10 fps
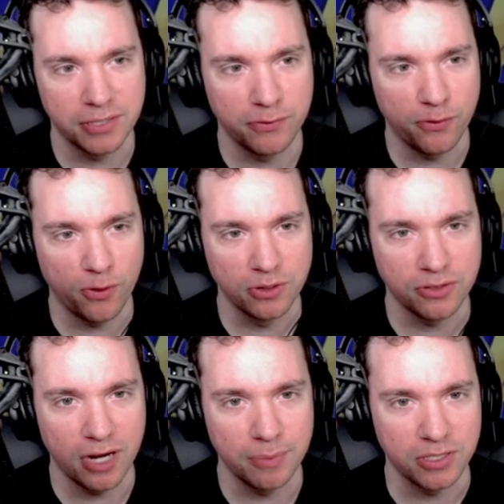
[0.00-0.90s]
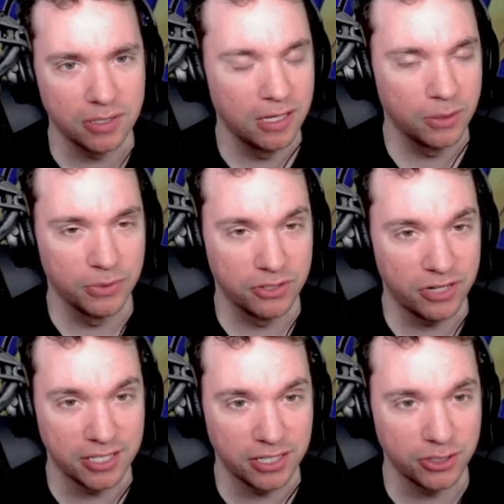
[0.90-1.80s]
4-drops along with
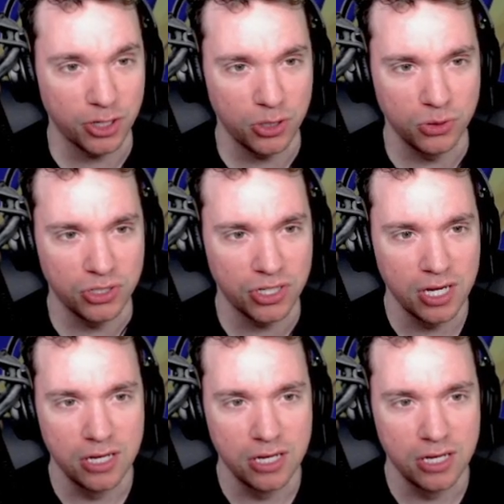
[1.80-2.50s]
Jessica Jones,